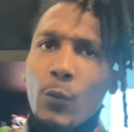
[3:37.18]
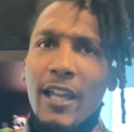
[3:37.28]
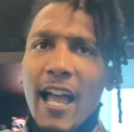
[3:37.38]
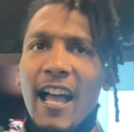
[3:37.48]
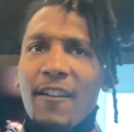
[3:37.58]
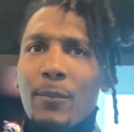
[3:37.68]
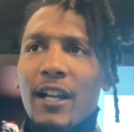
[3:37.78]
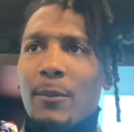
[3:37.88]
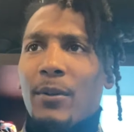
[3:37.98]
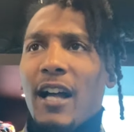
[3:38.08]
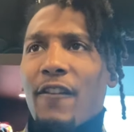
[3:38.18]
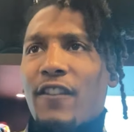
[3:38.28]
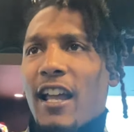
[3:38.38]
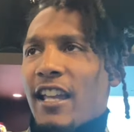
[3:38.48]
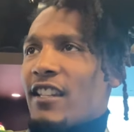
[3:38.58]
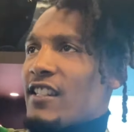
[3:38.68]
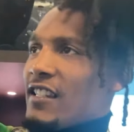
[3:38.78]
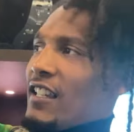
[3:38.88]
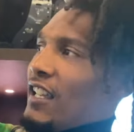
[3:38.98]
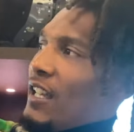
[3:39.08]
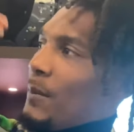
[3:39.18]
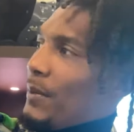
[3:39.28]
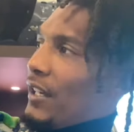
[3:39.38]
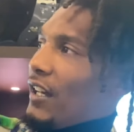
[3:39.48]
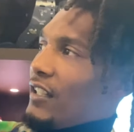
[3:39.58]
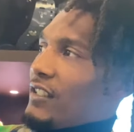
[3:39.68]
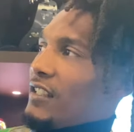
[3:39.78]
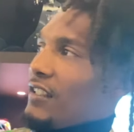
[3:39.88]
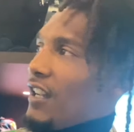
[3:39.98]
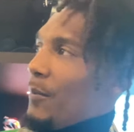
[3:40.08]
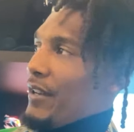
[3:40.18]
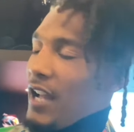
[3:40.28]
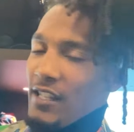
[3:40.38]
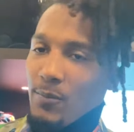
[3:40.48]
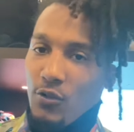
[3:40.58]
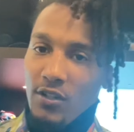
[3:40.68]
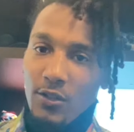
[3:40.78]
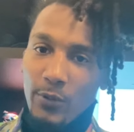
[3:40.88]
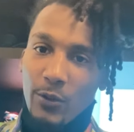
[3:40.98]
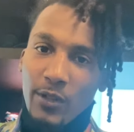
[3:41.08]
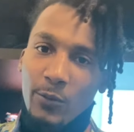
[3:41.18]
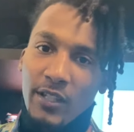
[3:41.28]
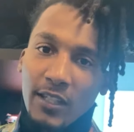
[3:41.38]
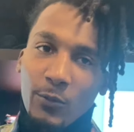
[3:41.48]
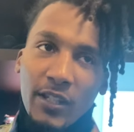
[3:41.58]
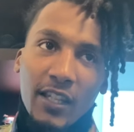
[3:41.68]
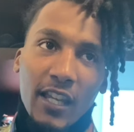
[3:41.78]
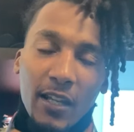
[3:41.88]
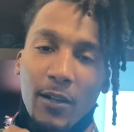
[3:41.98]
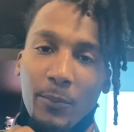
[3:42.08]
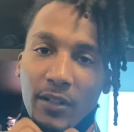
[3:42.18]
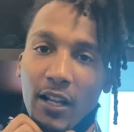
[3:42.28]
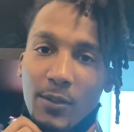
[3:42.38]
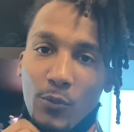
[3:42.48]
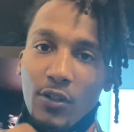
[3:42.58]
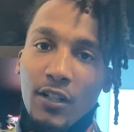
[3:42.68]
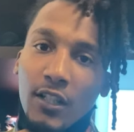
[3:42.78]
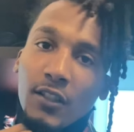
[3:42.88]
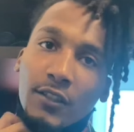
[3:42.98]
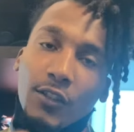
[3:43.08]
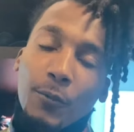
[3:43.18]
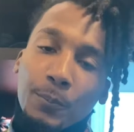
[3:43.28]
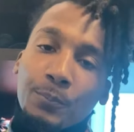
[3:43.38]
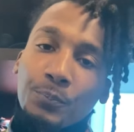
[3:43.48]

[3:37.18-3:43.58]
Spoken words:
we have, but I feel like it could just be just up a notch more. We can kick it up a notch more. So